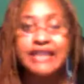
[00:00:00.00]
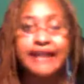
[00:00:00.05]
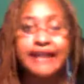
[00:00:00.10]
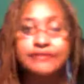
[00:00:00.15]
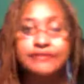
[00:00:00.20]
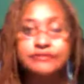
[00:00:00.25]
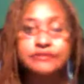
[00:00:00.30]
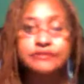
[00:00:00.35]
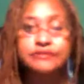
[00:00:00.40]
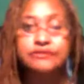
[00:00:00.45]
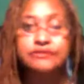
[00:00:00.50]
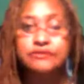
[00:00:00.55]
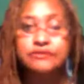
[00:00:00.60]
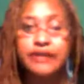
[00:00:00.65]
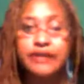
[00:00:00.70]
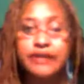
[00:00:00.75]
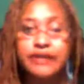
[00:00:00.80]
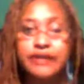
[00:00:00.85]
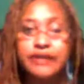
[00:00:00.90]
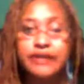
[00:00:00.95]
out,
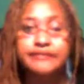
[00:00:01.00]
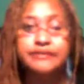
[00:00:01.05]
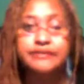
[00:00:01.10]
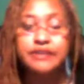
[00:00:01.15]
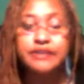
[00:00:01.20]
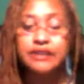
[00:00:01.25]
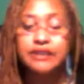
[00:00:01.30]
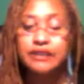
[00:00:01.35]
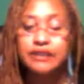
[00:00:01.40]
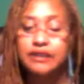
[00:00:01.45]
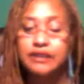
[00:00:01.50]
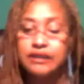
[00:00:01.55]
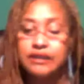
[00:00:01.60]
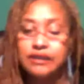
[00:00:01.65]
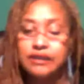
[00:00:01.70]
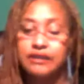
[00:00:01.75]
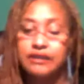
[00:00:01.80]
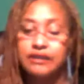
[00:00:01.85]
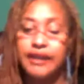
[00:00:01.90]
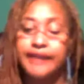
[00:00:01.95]
right?
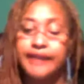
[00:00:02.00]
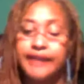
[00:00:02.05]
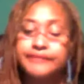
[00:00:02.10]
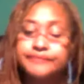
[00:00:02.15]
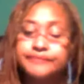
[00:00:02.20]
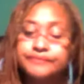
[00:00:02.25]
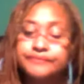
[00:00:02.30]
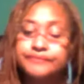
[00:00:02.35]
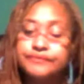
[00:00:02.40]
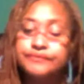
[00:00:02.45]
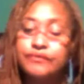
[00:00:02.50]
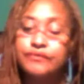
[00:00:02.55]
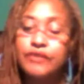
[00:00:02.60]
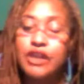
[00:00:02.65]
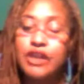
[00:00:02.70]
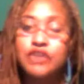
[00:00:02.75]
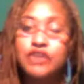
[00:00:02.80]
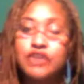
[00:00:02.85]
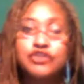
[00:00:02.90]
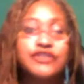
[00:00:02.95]
Okay.
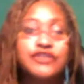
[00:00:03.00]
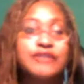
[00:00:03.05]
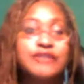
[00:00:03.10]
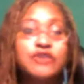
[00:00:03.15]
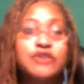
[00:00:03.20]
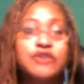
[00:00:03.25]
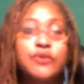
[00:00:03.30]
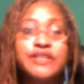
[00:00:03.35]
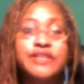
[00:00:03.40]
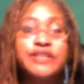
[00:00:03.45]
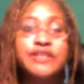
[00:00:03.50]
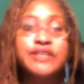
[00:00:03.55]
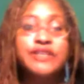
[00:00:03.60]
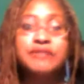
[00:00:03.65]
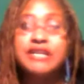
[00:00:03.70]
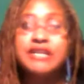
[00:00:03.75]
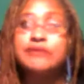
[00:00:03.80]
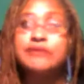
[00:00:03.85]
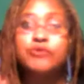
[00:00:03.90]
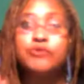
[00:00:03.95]
So then the question
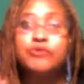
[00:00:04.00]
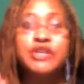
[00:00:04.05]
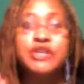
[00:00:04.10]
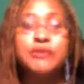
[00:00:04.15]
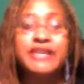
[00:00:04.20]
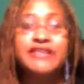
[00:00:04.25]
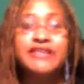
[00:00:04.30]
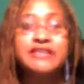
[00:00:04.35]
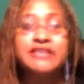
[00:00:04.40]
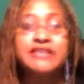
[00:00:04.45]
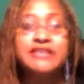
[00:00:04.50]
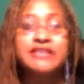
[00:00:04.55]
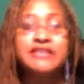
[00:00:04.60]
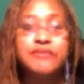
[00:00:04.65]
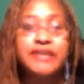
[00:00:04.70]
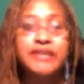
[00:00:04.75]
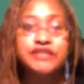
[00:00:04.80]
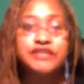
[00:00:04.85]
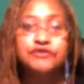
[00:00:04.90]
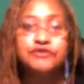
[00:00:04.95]
becomes, where do we get this
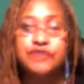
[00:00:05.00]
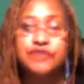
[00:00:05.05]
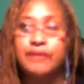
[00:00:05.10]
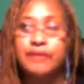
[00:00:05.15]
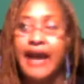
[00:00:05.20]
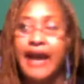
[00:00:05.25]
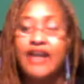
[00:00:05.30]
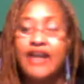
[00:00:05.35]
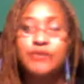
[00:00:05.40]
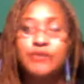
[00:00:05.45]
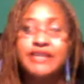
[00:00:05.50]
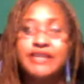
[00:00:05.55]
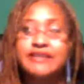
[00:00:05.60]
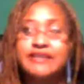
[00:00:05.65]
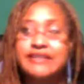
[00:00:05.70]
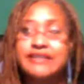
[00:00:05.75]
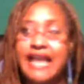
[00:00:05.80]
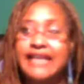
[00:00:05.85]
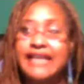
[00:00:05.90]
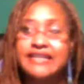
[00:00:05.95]
information from? How do we get
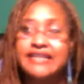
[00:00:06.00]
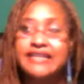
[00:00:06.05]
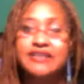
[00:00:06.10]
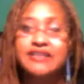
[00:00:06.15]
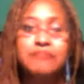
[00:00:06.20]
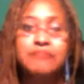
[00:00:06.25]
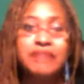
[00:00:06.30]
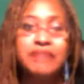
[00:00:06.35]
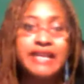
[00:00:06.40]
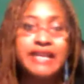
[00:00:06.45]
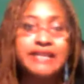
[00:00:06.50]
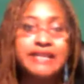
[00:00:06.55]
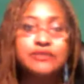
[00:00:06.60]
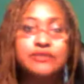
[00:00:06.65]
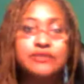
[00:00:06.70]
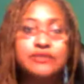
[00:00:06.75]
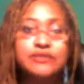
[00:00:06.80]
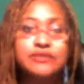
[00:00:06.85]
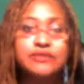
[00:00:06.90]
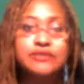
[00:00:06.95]
this idea that money is
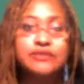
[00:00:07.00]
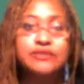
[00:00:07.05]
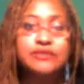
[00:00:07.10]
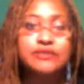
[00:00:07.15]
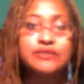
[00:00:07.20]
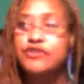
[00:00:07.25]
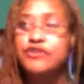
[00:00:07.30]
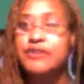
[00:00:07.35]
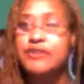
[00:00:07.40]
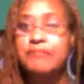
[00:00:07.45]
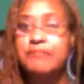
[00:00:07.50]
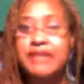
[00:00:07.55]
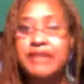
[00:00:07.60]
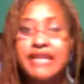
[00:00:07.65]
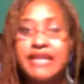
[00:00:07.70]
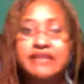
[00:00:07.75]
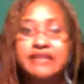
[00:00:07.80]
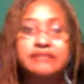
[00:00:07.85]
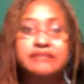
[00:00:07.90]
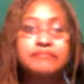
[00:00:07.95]
the root of evil, that
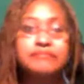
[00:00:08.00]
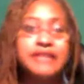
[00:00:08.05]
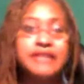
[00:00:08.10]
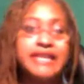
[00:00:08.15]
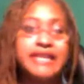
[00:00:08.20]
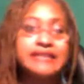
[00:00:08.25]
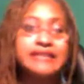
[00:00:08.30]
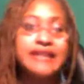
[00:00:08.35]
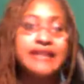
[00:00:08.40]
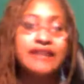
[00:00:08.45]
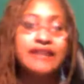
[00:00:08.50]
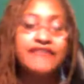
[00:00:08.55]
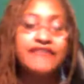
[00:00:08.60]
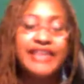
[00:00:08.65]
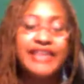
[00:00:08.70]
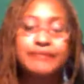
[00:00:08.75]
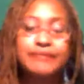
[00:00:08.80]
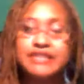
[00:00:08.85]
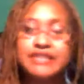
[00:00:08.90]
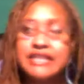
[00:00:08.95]
money is not
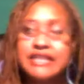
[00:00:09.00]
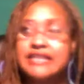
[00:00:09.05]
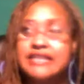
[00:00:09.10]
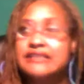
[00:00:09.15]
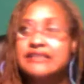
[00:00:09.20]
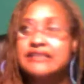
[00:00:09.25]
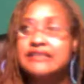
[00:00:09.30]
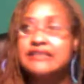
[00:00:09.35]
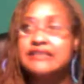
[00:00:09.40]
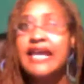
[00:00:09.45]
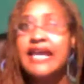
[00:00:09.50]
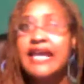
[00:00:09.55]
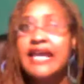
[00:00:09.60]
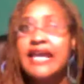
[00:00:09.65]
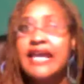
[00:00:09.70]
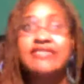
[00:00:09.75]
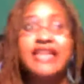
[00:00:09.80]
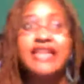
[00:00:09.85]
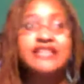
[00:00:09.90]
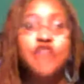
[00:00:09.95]
available to us, that
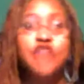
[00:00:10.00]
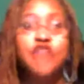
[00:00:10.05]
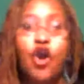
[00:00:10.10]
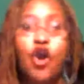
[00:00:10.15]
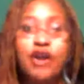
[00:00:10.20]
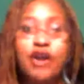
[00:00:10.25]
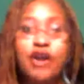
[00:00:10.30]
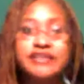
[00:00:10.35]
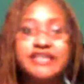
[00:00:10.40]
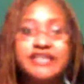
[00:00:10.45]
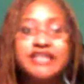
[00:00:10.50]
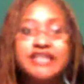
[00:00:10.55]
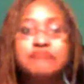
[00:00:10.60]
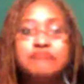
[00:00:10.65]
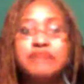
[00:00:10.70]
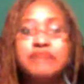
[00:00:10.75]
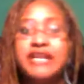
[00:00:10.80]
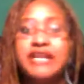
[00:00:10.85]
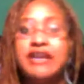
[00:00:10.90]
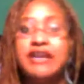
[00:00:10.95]
it's hard to get
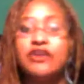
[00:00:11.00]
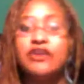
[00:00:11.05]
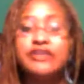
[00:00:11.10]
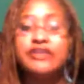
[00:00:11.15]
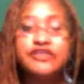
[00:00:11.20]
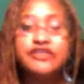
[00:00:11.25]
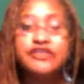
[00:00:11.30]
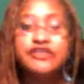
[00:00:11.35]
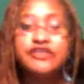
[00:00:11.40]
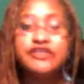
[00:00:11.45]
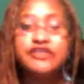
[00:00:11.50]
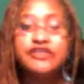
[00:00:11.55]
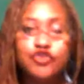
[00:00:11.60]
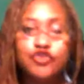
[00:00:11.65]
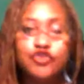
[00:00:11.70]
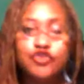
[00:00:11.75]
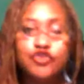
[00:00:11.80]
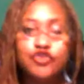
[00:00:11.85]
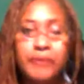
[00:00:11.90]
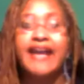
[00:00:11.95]
money, only certain group of
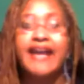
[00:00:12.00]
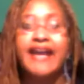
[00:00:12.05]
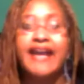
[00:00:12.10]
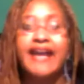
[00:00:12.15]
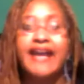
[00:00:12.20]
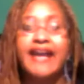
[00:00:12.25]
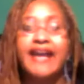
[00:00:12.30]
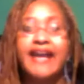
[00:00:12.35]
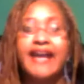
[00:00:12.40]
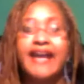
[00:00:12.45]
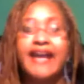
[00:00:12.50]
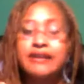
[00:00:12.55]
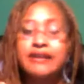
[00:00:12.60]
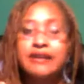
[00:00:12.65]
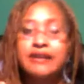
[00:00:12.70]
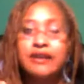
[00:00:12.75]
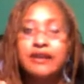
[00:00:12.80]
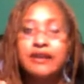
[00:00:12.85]
people can have money?